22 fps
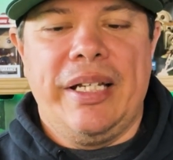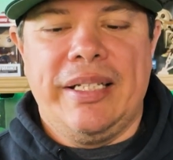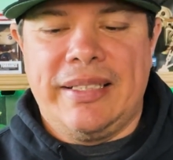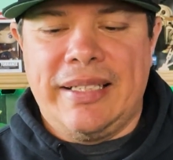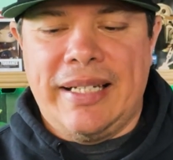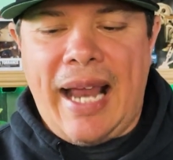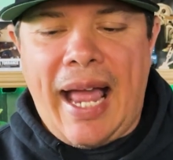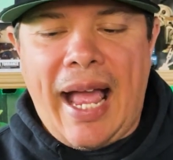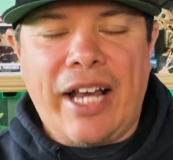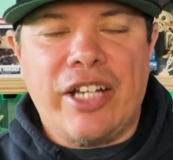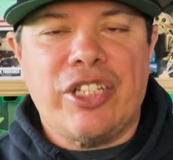
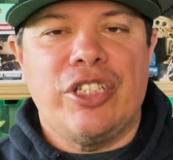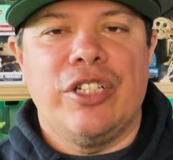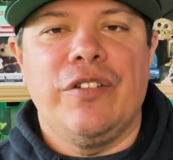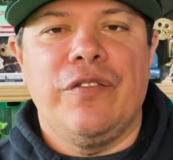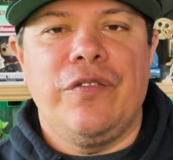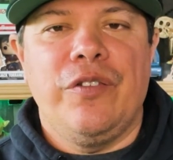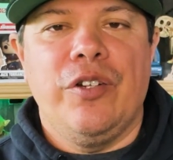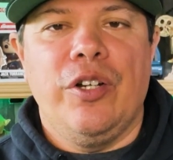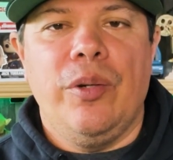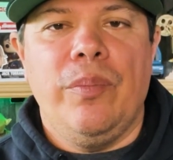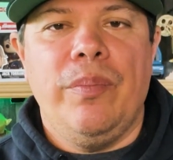It's an
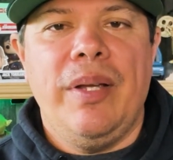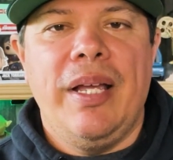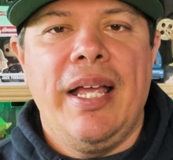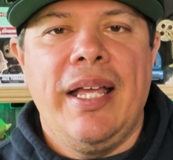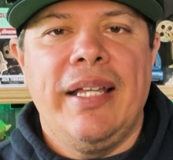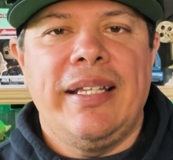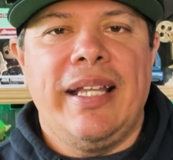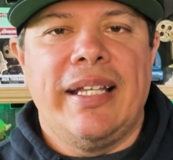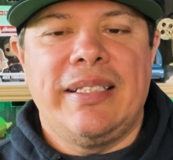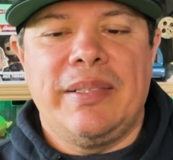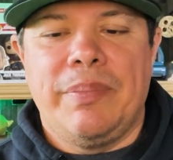action film
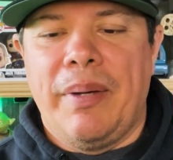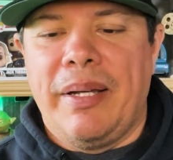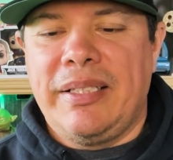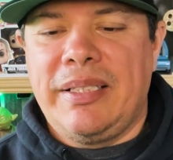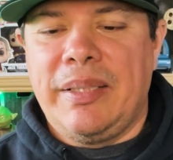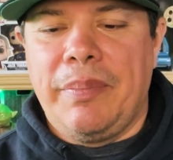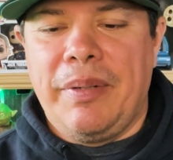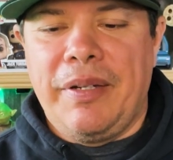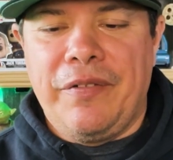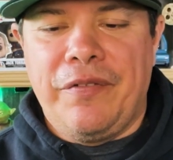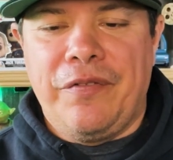that's
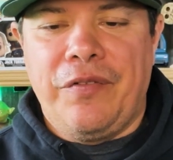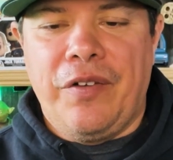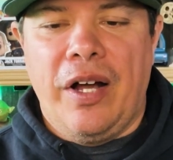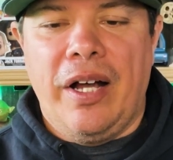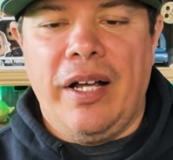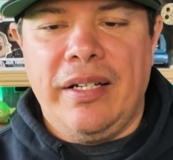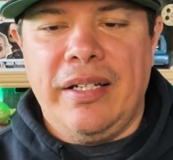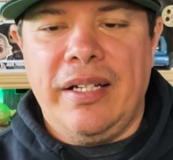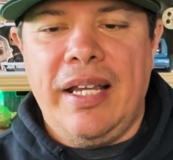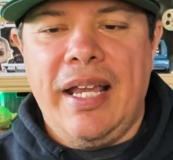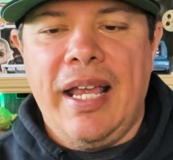meant to be
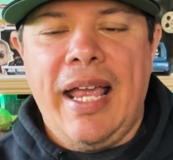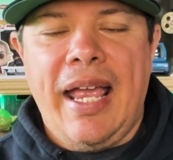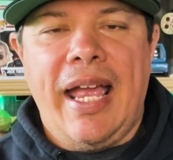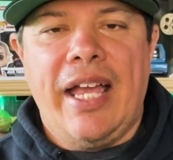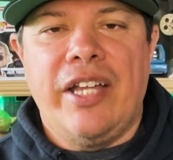fun